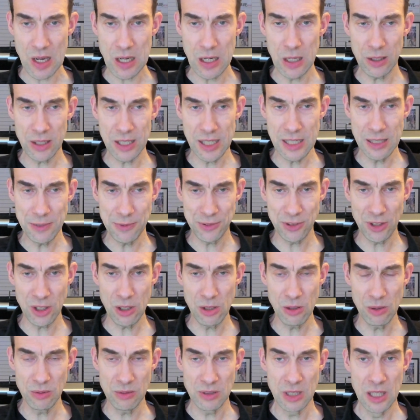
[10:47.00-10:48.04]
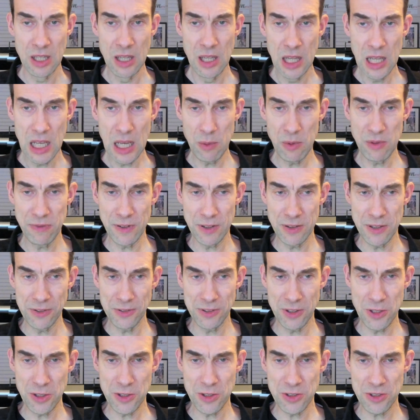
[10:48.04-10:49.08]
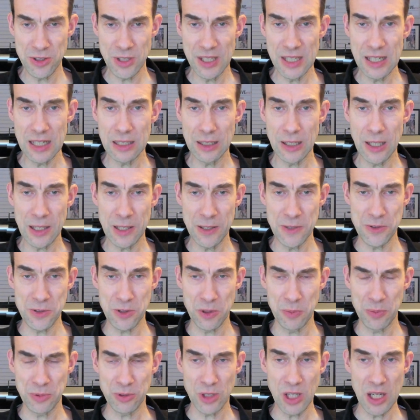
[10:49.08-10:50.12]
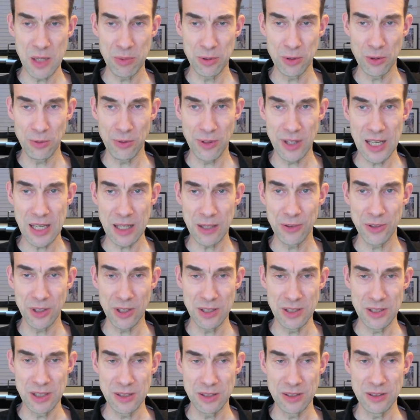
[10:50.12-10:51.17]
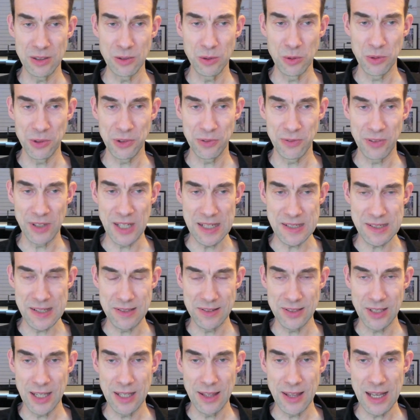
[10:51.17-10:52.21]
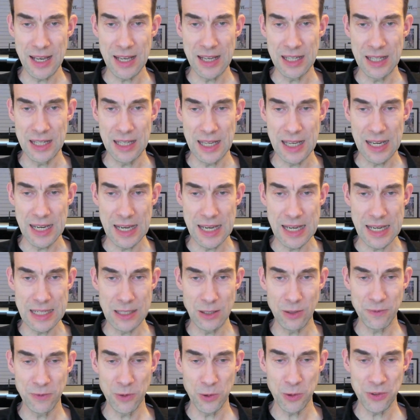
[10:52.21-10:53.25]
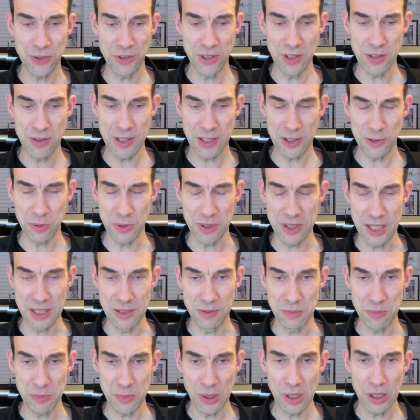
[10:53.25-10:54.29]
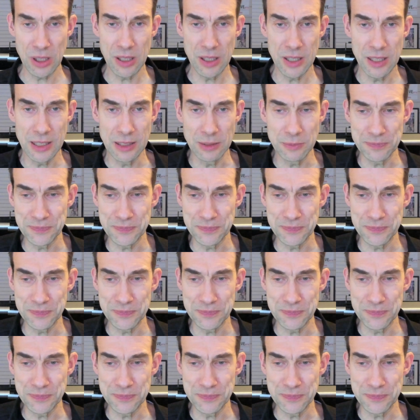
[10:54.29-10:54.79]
Okay, so hope you found this interesting. Like and subscribe and all that, because I always forget to say that. And look forward to seeing you on the next one then. Bye.